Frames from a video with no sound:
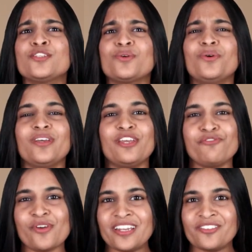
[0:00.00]
So if
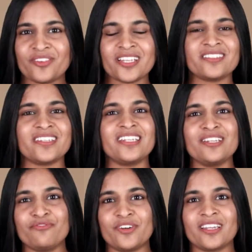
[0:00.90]
you are interested
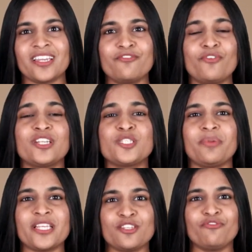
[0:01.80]
in working for a
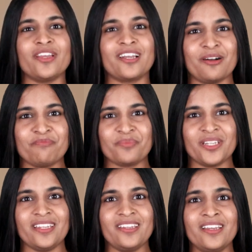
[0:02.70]
specific
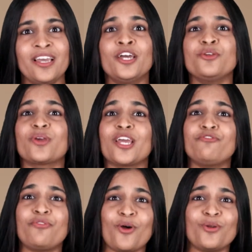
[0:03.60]
company, you can
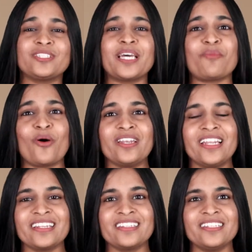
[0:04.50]
follow them on
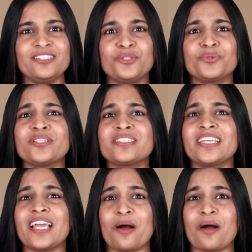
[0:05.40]
LinkedIn to stay